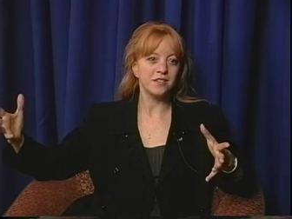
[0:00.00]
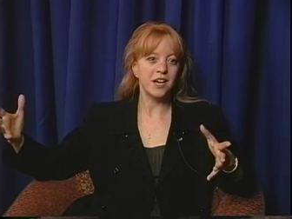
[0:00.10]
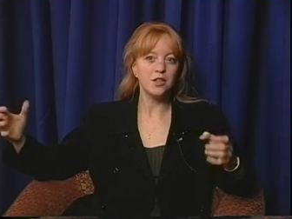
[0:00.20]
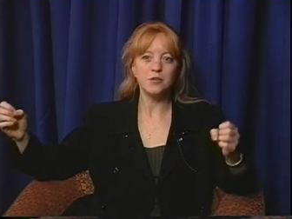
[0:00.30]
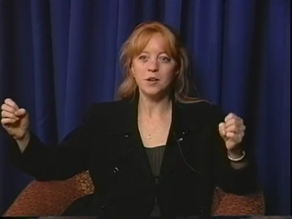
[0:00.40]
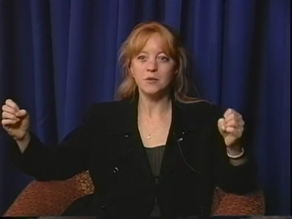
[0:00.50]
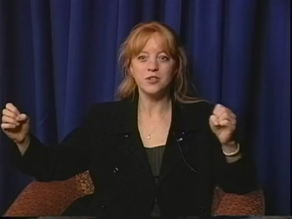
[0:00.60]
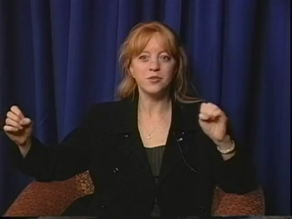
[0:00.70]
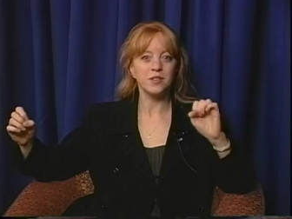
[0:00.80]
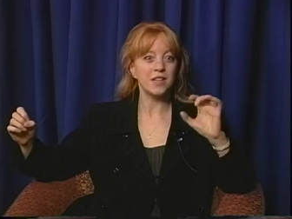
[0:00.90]
I knew I
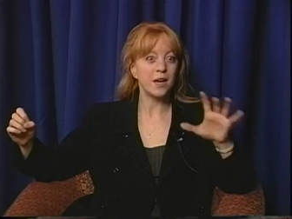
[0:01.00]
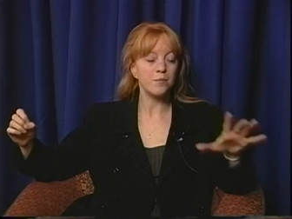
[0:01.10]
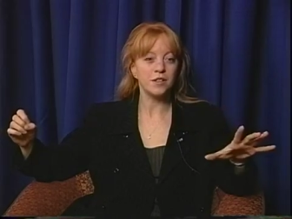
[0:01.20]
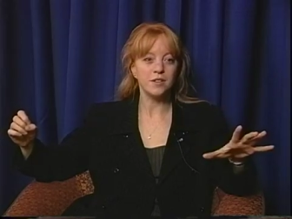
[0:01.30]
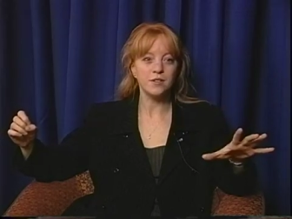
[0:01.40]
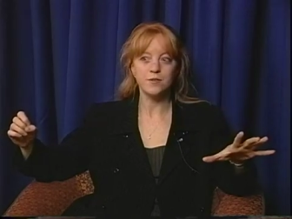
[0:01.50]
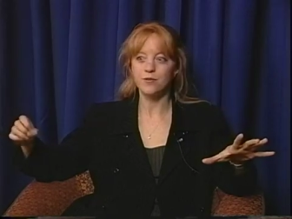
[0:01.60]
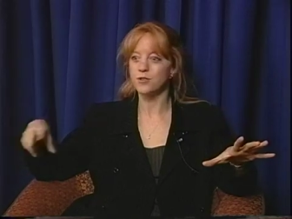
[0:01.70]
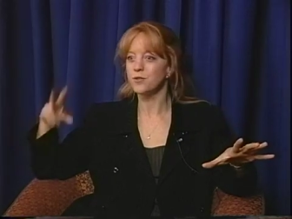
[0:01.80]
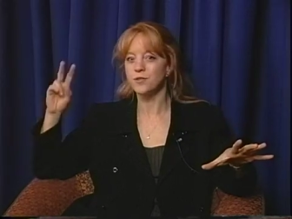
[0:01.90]
was doing that piece
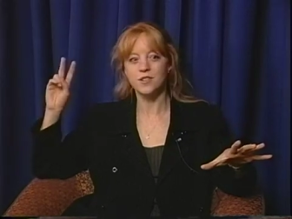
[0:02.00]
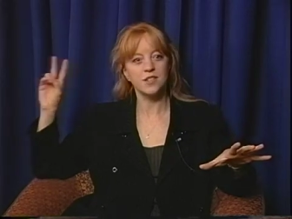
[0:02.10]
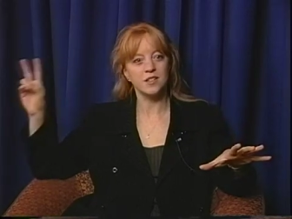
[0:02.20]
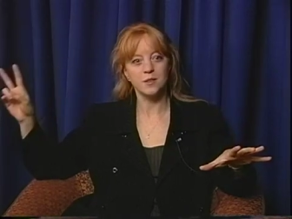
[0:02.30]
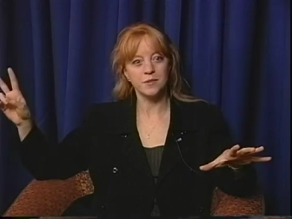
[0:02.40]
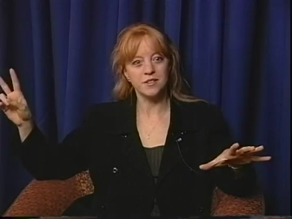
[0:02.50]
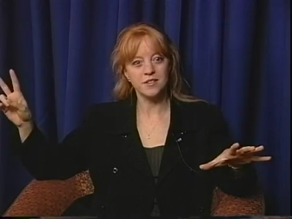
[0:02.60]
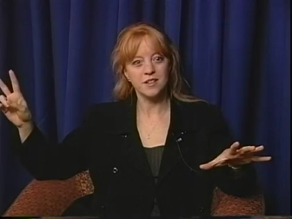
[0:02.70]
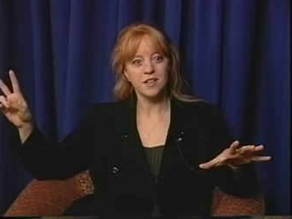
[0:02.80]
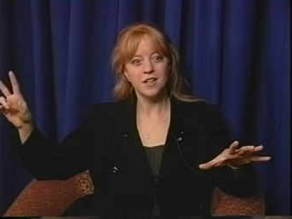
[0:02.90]
for Toots the Elements.